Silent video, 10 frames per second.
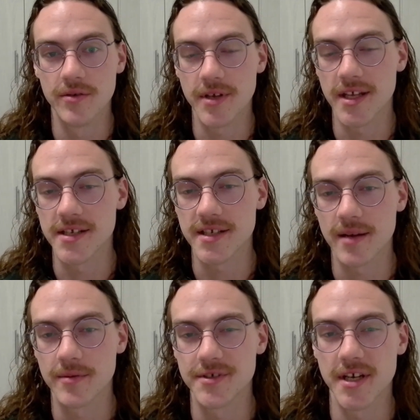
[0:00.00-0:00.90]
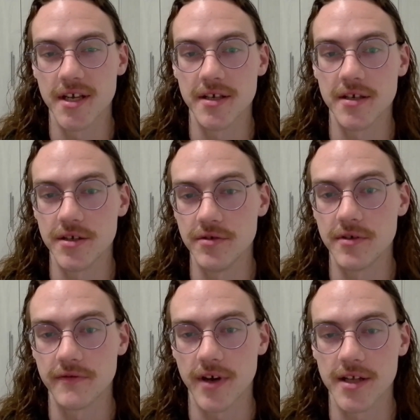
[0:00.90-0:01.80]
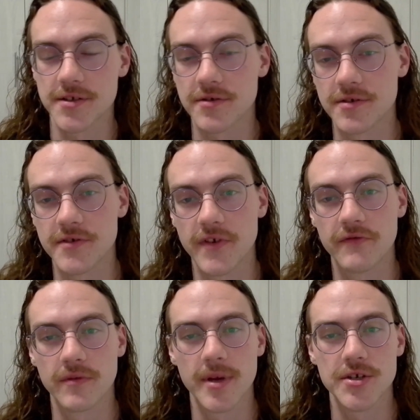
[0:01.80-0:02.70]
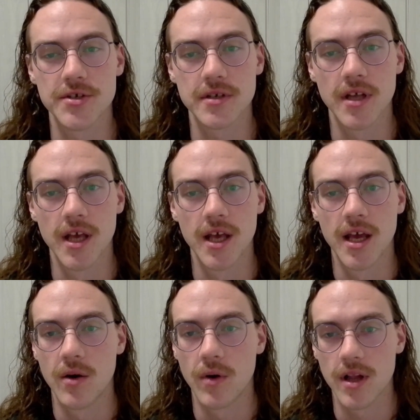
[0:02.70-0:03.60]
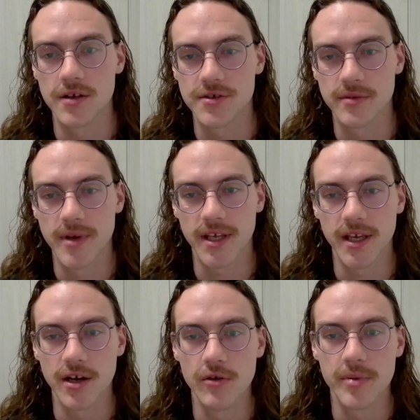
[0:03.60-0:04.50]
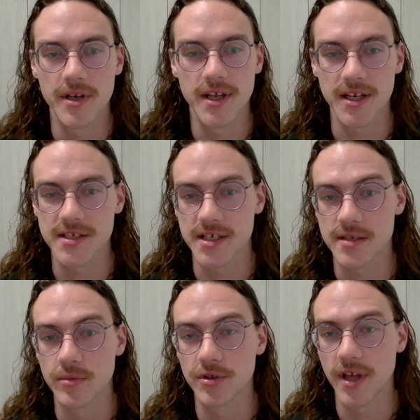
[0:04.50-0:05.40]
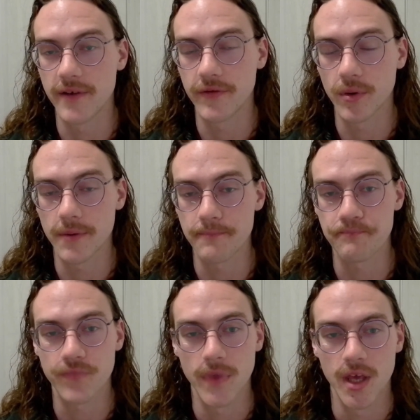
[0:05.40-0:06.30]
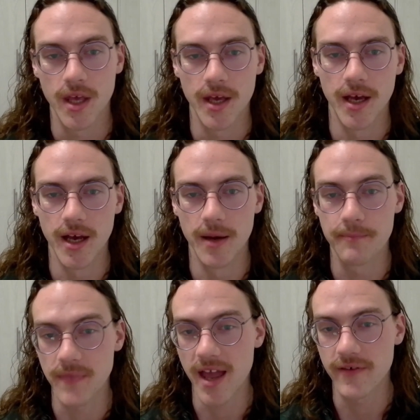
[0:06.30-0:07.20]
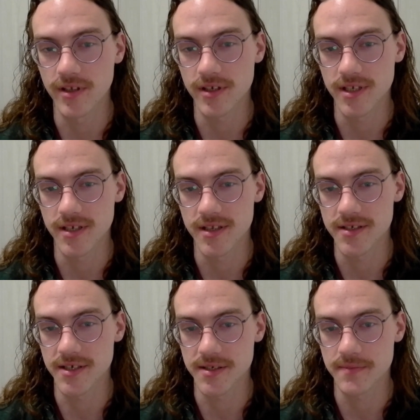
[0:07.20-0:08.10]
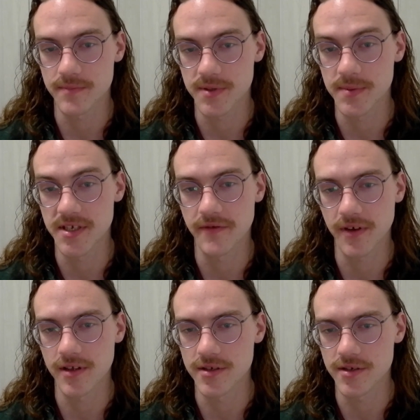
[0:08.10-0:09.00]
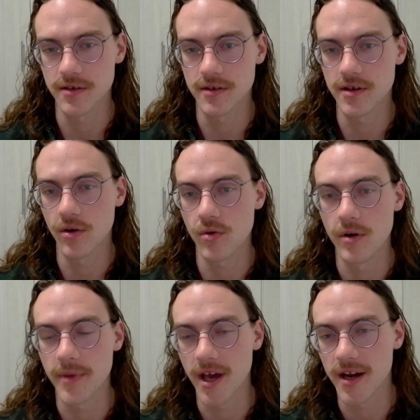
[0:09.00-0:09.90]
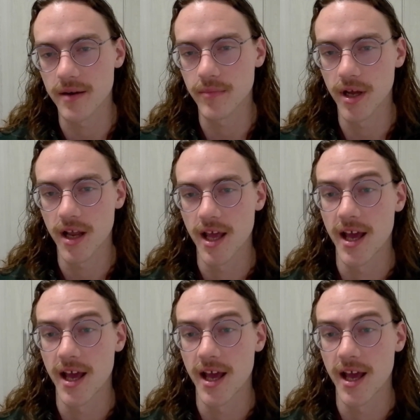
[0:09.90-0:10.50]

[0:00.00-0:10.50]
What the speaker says: we can establish a unified source of information while also making it open and accessible to everyone. I haven't looked into this specifically, so don't quote me on it, but